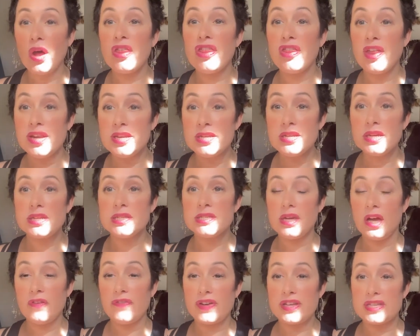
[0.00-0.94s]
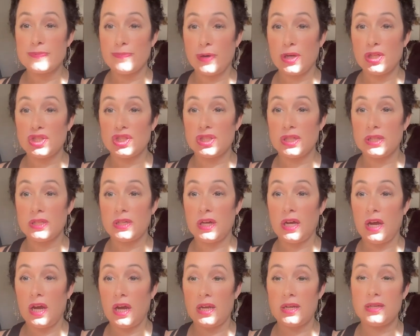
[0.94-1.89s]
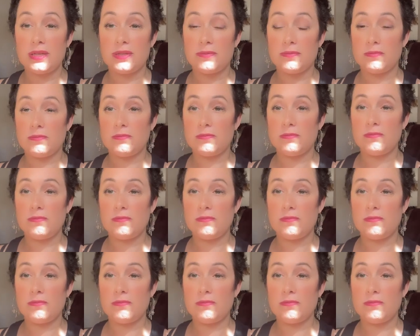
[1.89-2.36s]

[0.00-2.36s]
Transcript: authentic self-expression, and